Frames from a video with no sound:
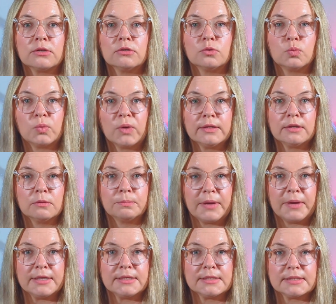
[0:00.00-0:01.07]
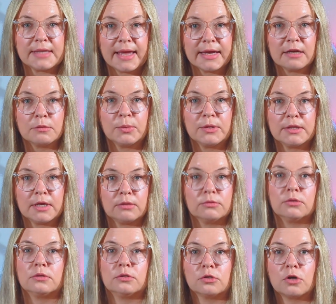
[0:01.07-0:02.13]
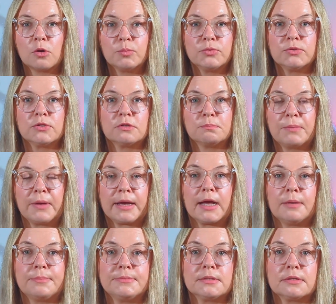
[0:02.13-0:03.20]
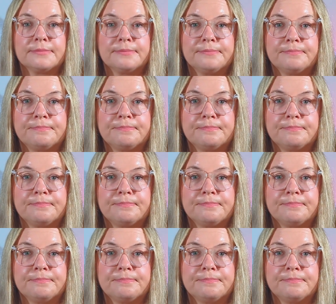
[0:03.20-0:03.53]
on weather based tech without robust backups.